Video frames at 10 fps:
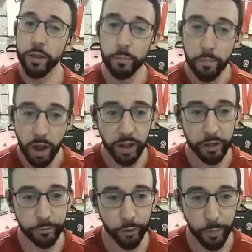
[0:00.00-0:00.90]
The
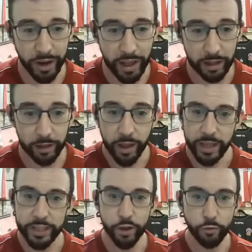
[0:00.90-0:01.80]
marking from Anel,
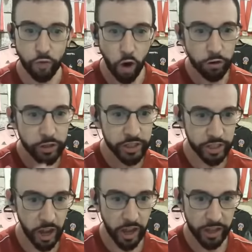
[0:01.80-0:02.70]
he's the wrong
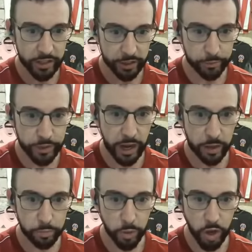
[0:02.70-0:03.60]
side of
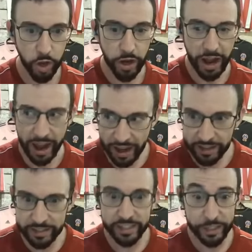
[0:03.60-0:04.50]
Dan Byrne,
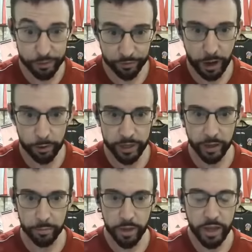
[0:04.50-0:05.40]
and he's fouling
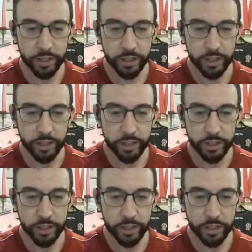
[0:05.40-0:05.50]
him.